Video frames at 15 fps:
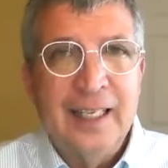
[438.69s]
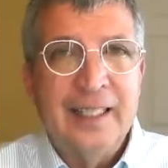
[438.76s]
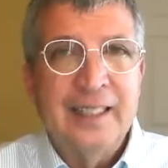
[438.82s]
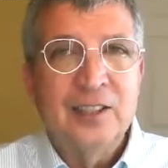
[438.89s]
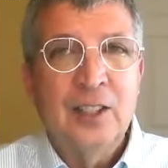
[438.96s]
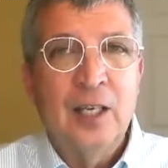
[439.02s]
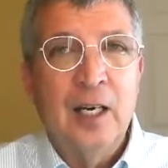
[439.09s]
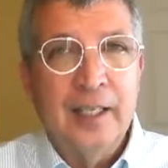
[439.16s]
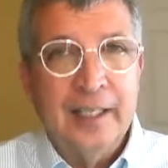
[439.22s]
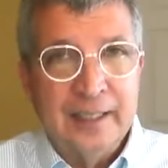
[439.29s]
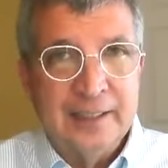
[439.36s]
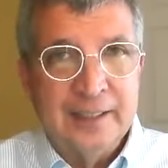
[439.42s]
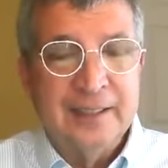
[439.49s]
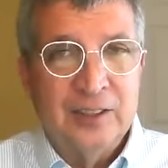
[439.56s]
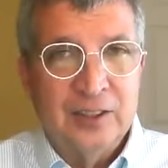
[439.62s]
that is
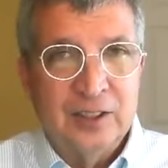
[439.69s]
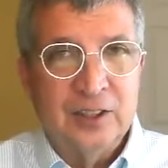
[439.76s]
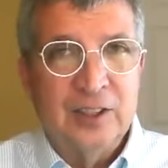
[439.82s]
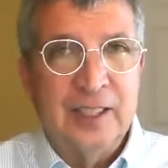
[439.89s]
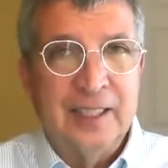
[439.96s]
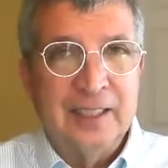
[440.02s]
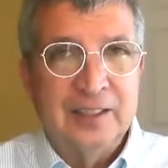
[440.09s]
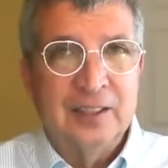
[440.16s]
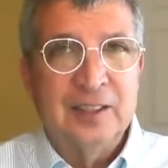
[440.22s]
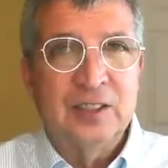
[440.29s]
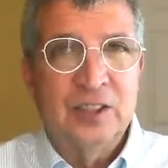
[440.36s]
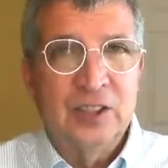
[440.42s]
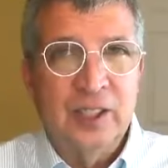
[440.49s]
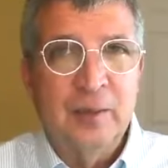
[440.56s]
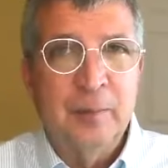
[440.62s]
Huntington's disease that
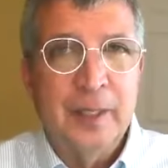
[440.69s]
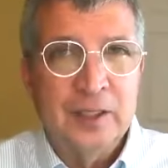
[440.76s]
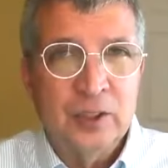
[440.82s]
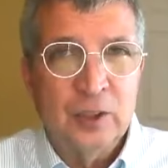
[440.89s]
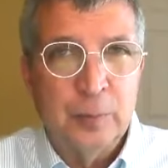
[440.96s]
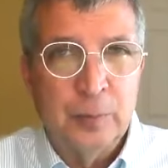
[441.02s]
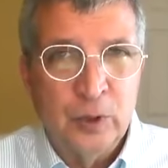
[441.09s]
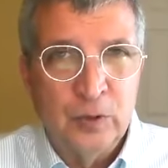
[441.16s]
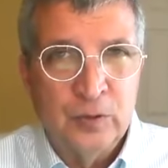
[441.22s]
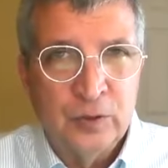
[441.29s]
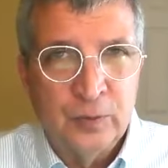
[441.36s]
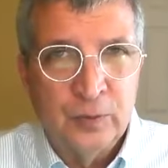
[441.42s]
CMS approves